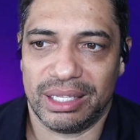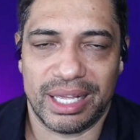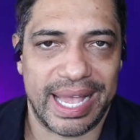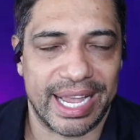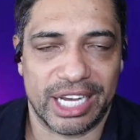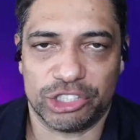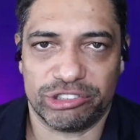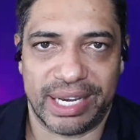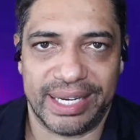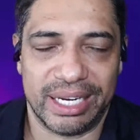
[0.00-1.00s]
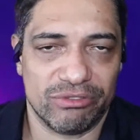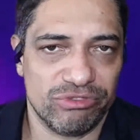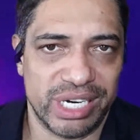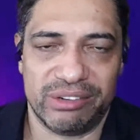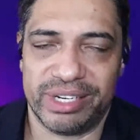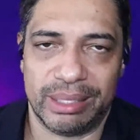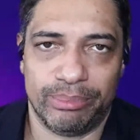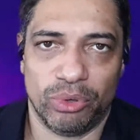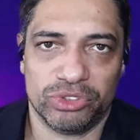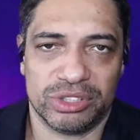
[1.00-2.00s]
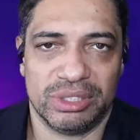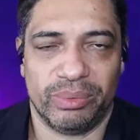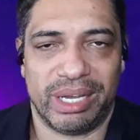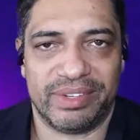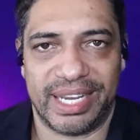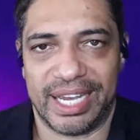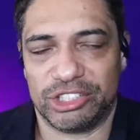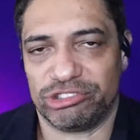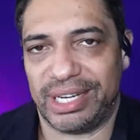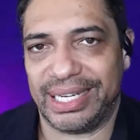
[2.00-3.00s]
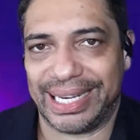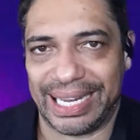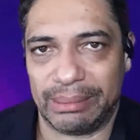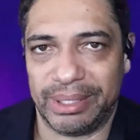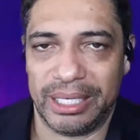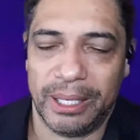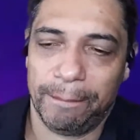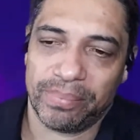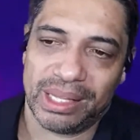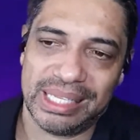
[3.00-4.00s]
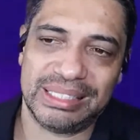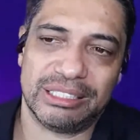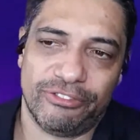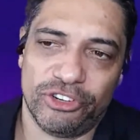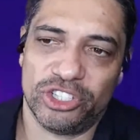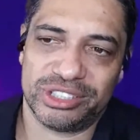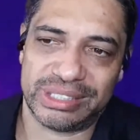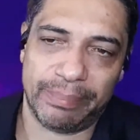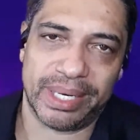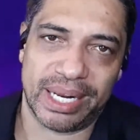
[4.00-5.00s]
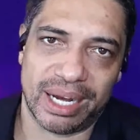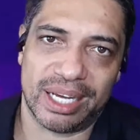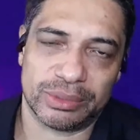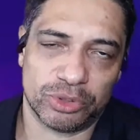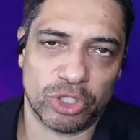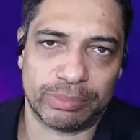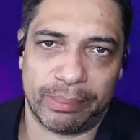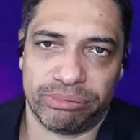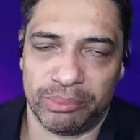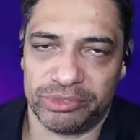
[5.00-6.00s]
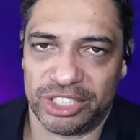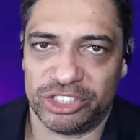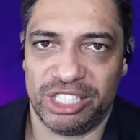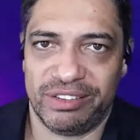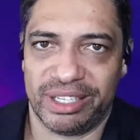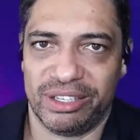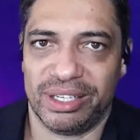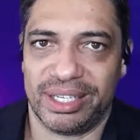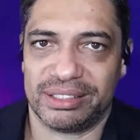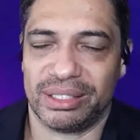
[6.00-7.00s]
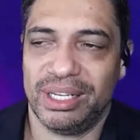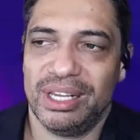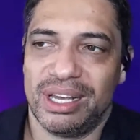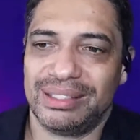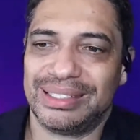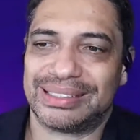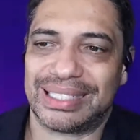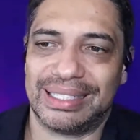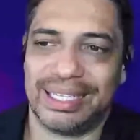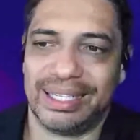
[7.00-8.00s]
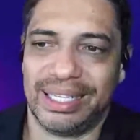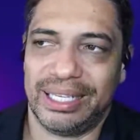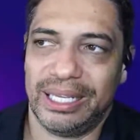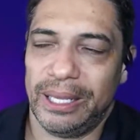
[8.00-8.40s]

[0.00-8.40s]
AI training, really, really important. We have an AI training academy. This is the first step in AI. So we talked about prompt engineering earlier. So understanding the